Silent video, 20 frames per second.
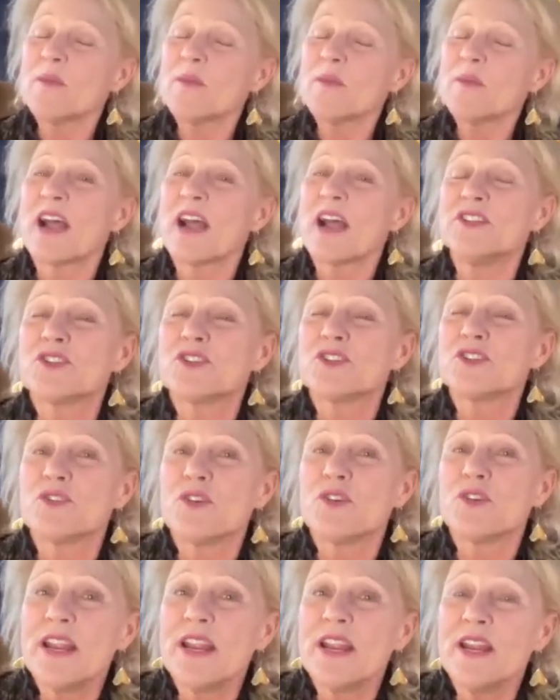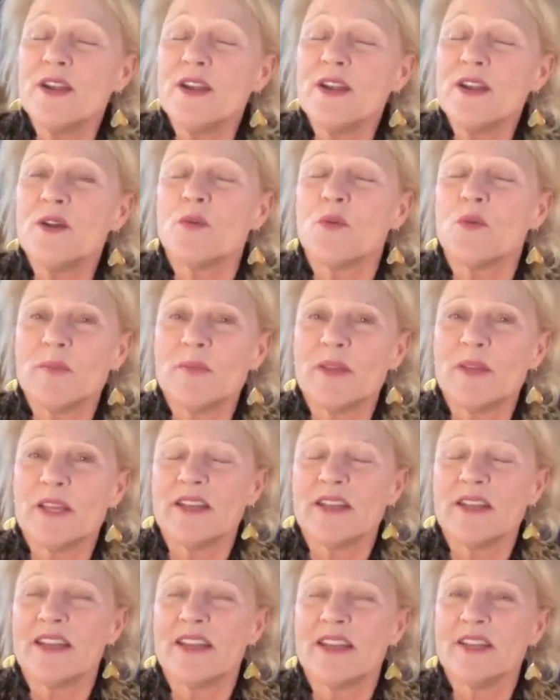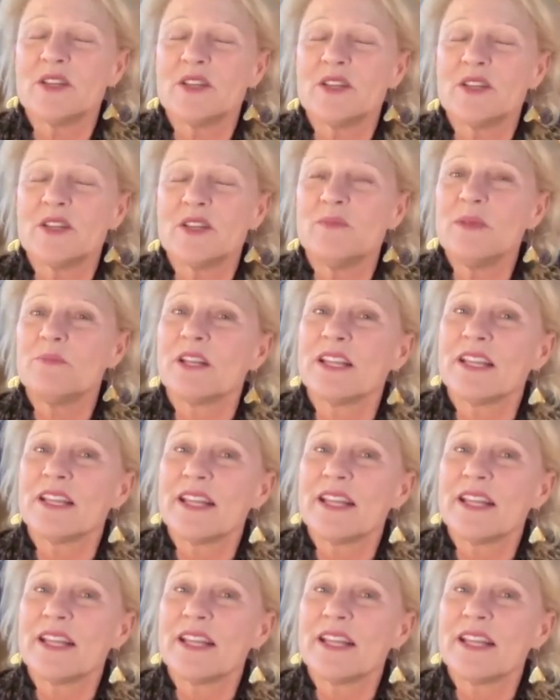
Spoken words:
I train women to be